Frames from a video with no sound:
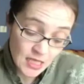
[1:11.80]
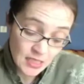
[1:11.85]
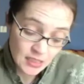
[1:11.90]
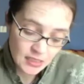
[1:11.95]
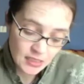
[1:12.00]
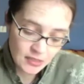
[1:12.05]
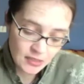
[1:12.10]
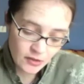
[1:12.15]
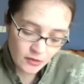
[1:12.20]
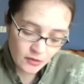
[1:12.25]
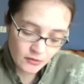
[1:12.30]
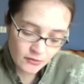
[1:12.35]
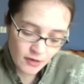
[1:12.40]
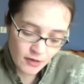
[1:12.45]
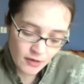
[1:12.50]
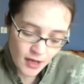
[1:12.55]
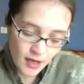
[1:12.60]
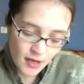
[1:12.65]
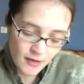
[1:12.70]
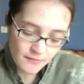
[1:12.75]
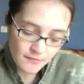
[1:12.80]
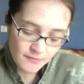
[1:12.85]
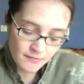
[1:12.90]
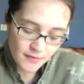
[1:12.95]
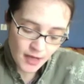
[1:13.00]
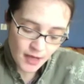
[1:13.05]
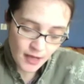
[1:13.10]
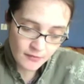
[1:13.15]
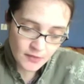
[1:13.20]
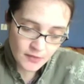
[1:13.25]
So
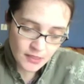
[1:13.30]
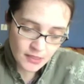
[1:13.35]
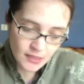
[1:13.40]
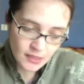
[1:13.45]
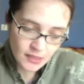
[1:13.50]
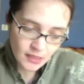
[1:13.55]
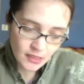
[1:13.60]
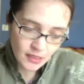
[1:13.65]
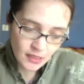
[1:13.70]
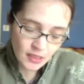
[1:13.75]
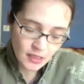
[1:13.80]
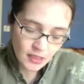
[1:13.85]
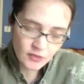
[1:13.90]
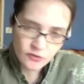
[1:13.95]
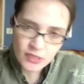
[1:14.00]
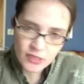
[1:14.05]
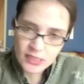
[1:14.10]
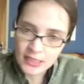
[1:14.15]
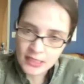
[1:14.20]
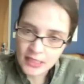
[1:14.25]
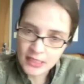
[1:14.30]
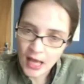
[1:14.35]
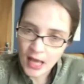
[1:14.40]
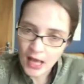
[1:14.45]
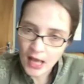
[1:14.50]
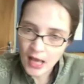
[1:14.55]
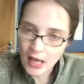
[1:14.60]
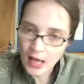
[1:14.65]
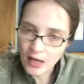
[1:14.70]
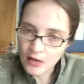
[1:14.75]
I was interested,
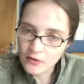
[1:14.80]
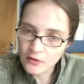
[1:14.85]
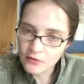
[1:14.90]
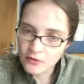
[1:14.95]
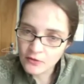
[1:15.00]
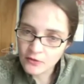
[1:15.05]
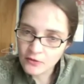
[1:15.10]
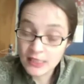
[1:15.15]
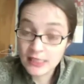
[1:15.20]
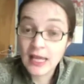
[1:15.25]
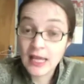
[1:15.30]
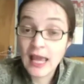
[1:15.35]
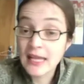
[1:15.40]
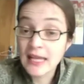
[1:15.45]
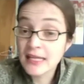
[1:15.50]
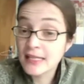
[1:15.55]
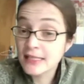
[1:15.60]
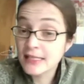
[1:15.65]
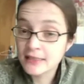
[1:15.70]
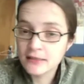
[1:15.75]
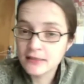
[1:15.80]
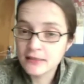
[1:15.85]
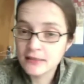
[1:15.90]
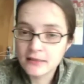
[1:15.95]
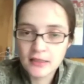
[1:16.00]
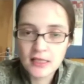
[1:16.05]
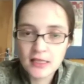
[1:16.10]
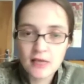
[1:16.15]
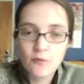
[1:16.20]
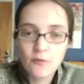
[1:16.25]
how is there anything,
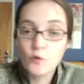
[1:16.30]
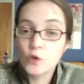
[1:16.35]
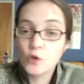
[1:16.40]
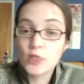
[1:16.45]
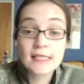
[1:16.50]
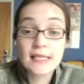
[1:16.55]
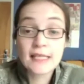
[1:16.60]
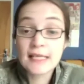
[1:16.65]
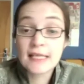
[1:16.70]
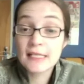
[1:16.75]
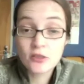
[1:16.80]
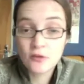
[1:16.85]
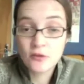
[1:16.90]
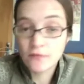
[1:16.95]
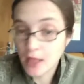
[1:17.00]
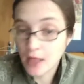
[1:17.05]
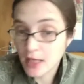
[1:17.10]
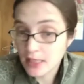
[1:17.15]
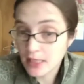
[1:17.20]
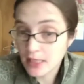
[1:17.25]
what is the history of dance